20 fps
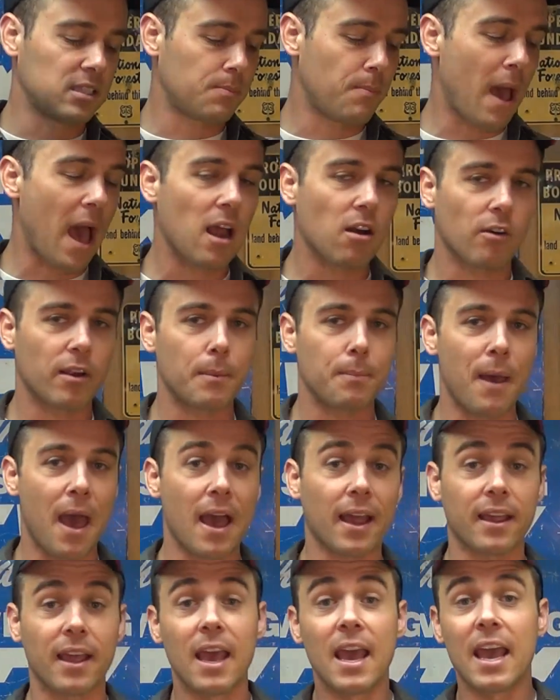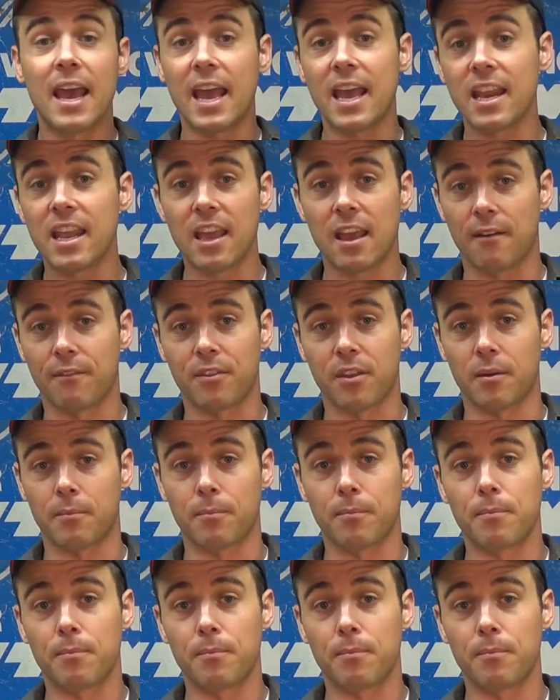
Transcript: battery pack, any of them,